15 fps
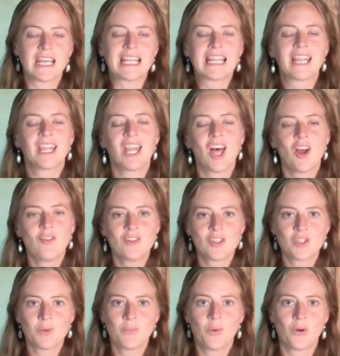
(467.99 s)
I'd love to
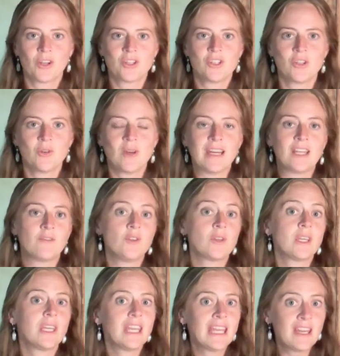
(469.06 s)
support you. And if you
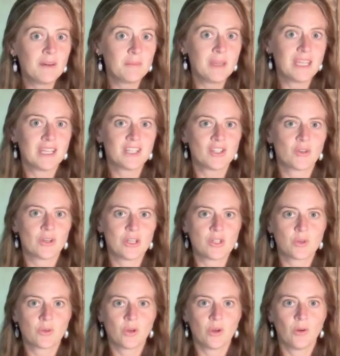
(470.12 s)
can't make it to
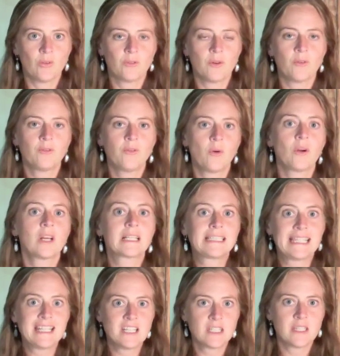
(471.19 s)
Grace Grove for a
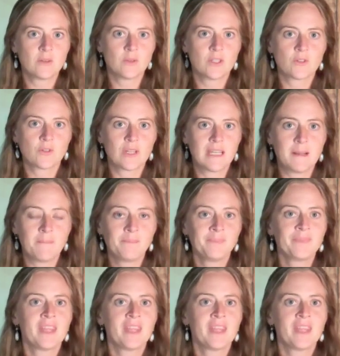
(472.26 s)
cleansing retreat,